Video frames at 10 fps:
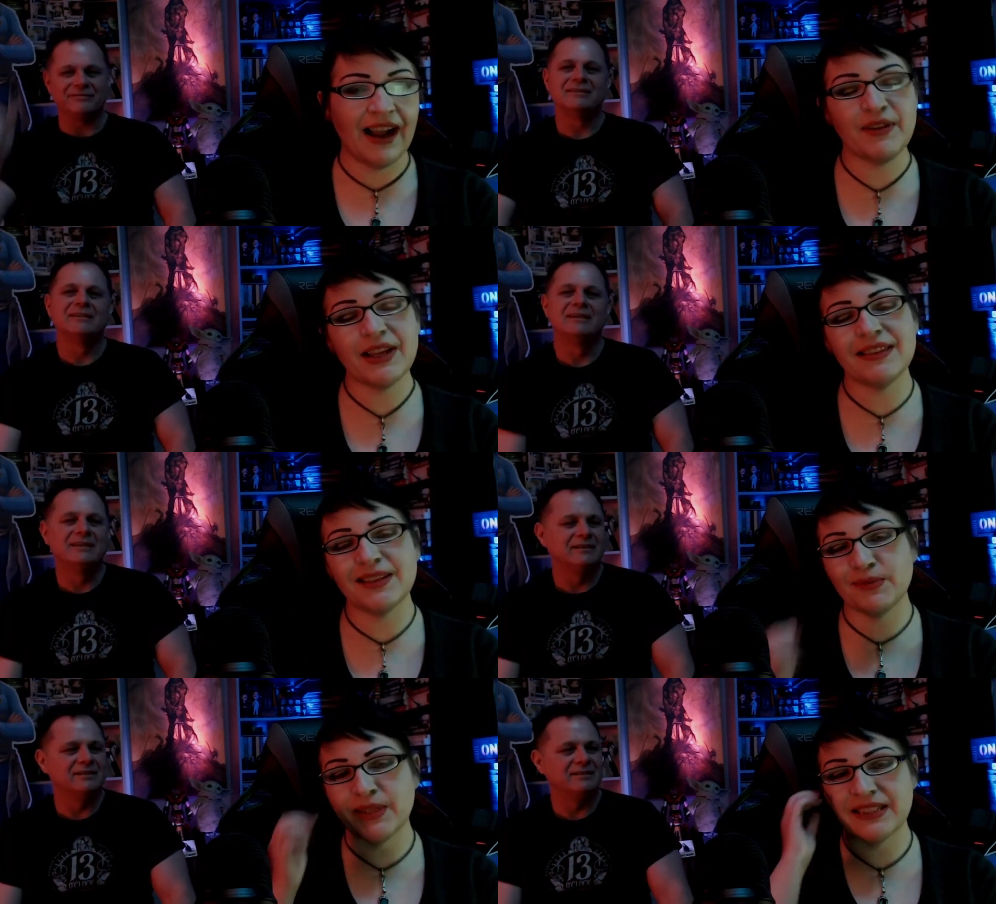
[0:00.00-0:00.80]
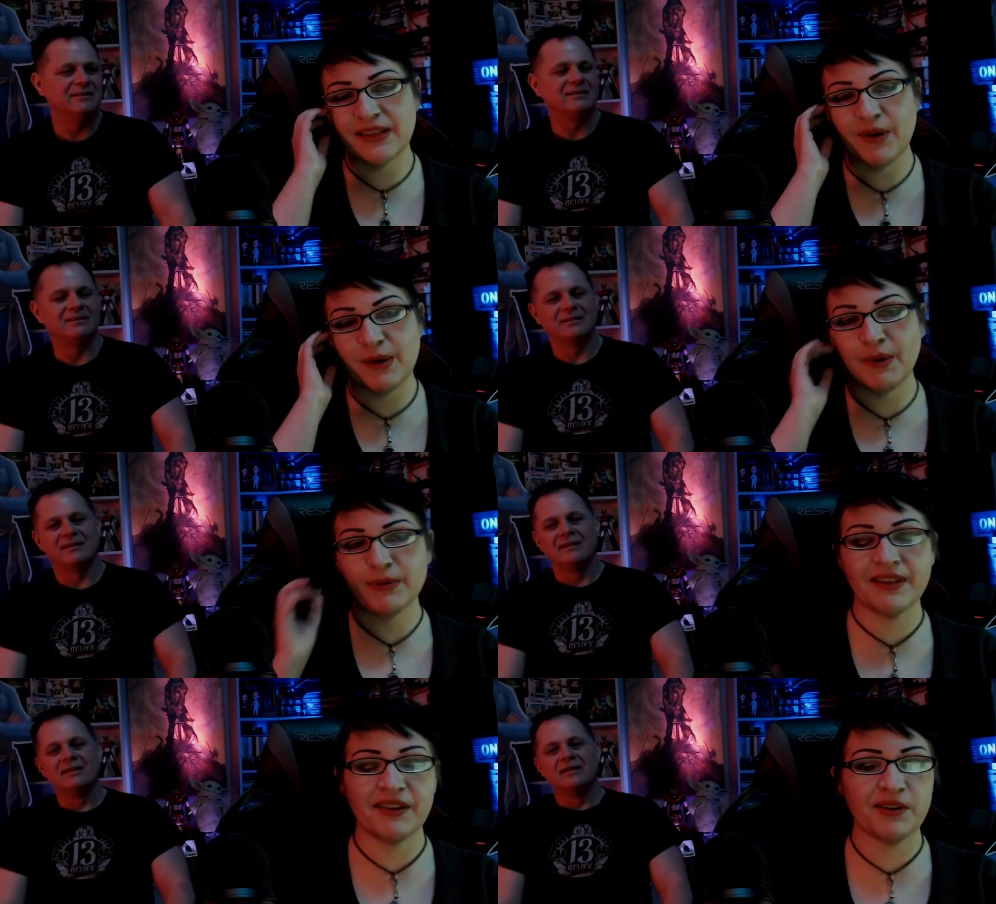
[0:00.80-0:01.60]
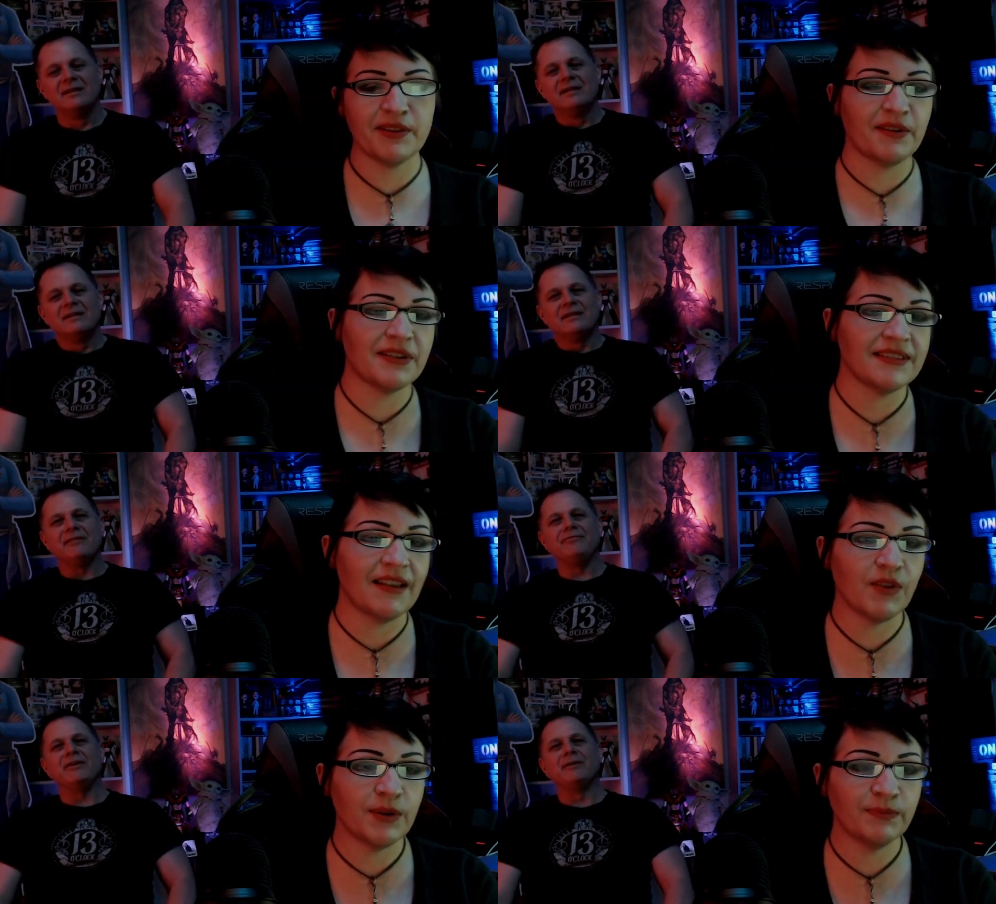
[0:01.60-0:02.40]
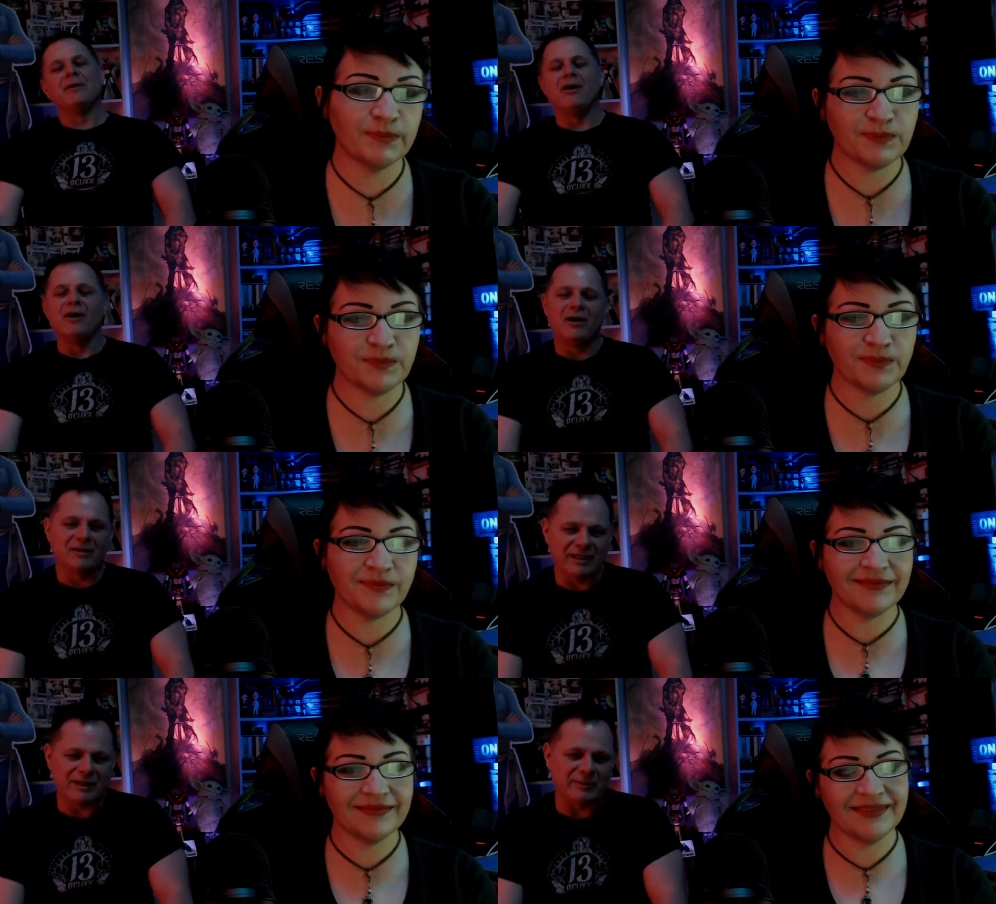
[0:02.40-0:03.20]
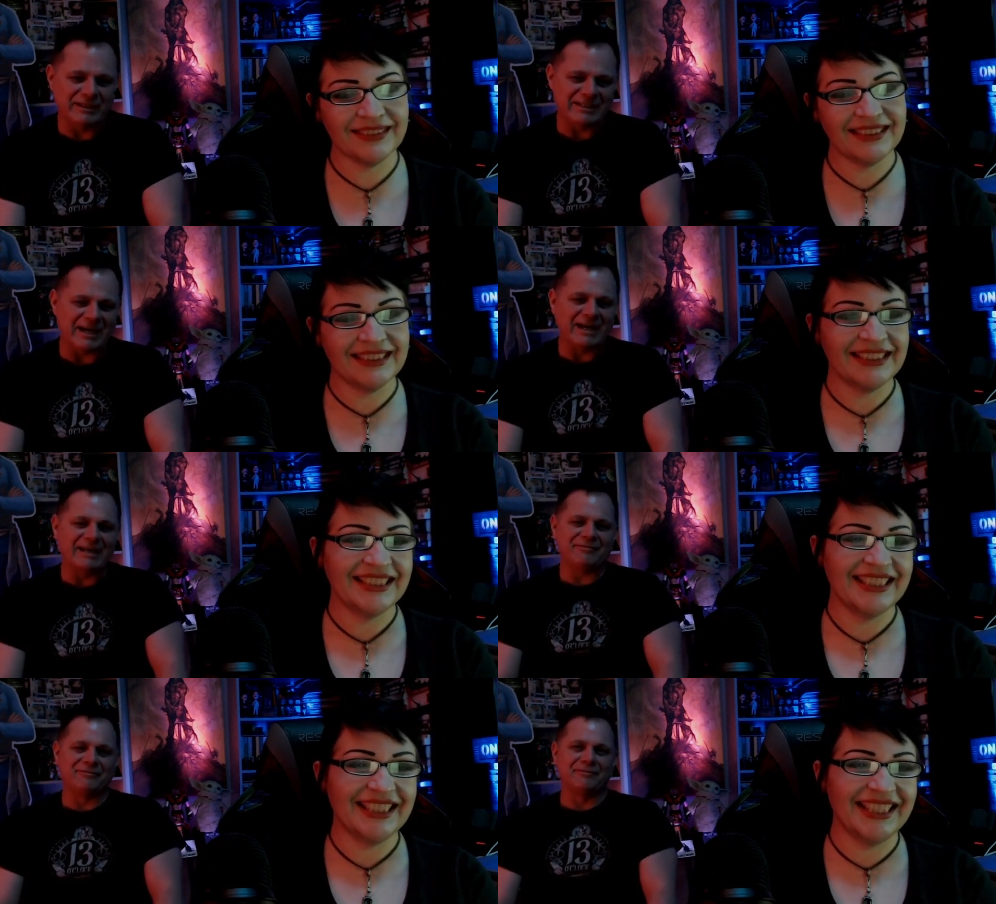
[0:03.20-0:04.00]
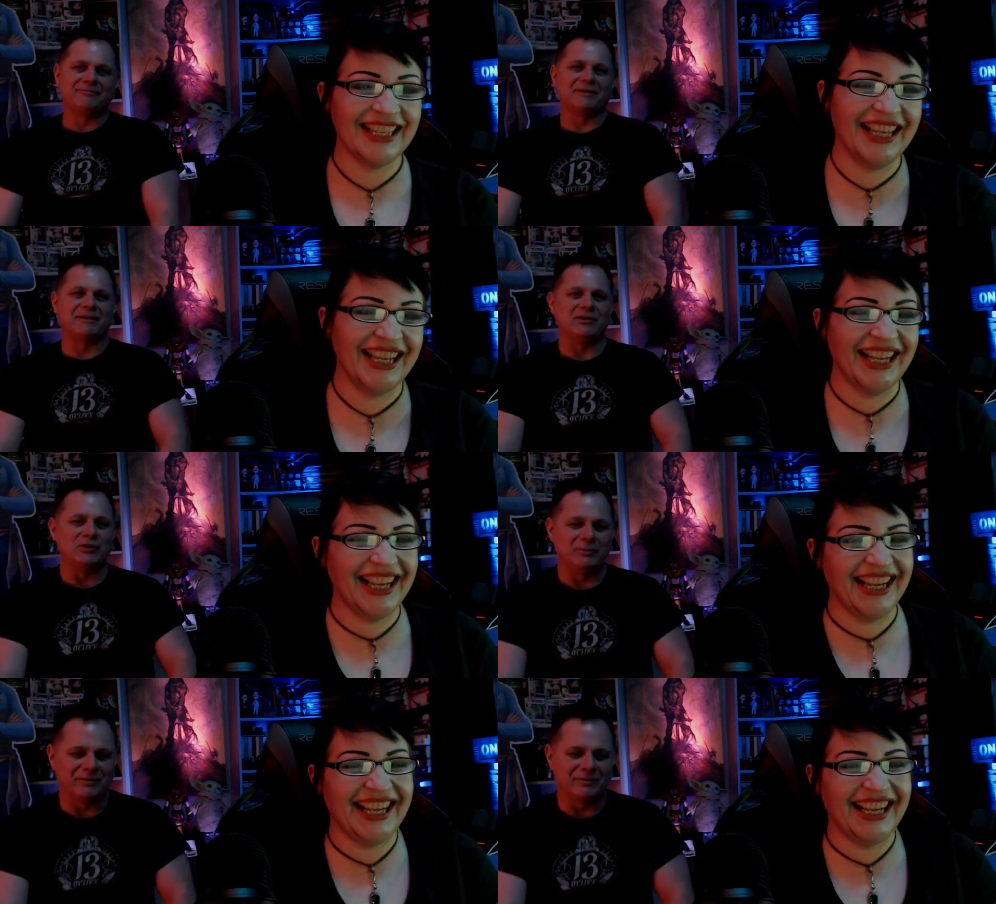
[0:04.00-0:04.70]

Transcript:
Speaker 1: I think in this one they said Grandpa was one hundred and thirty. They feed him
Speaker 2: all liquid diet from fucking human